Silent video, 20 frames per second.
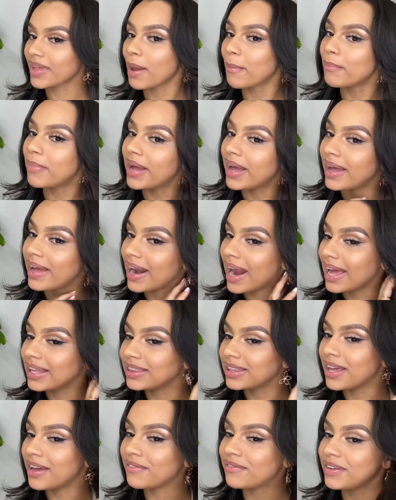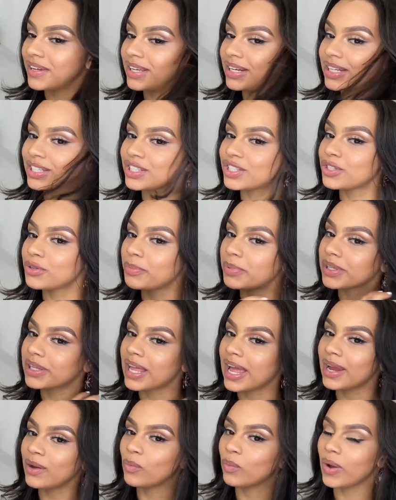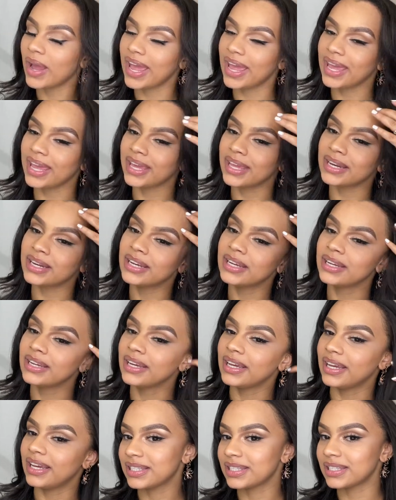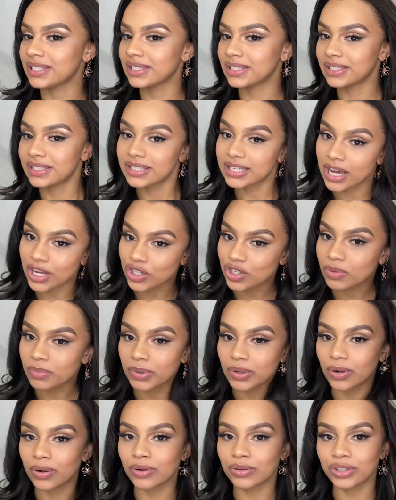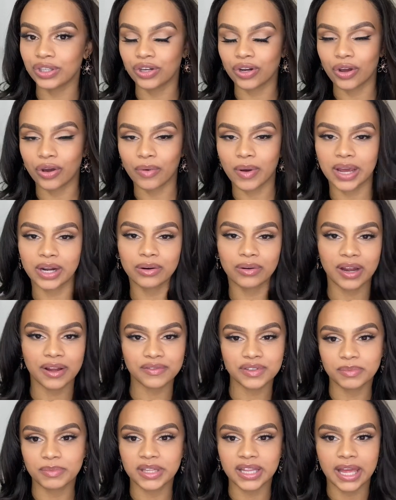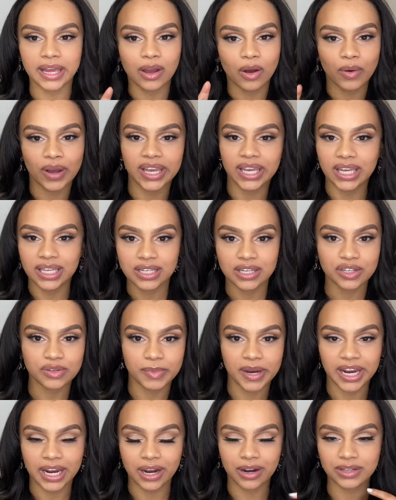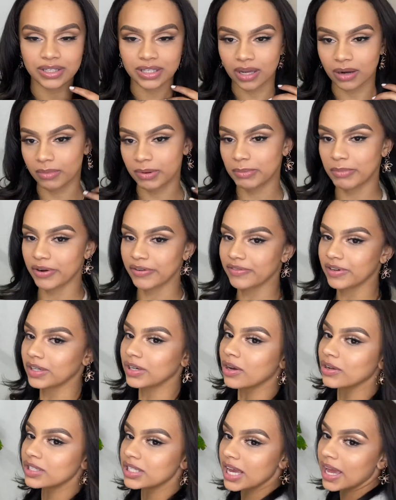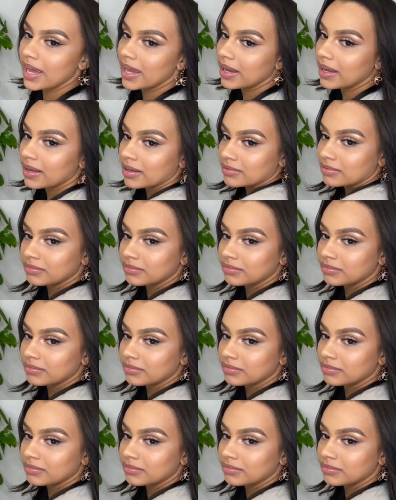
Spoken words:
But I love it, it's super lightweight, it's touchable, you know, I don't have to be like, oh, I can't touch my hair, it's gotta be perfect all day.